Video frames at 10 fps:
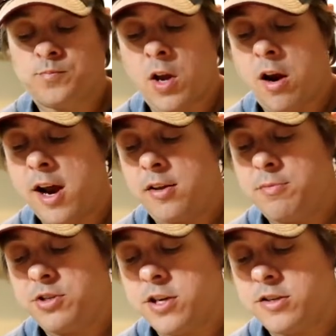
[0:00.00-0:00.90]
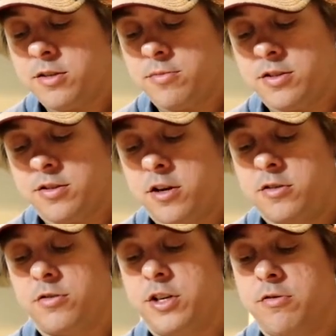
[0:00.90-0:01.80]
All right, let me try some of this
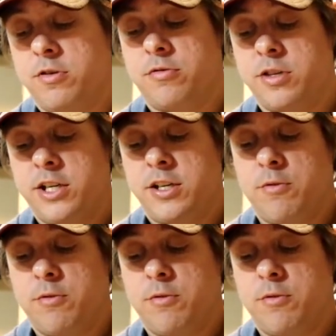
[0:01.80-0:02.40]
sauce on here real quick,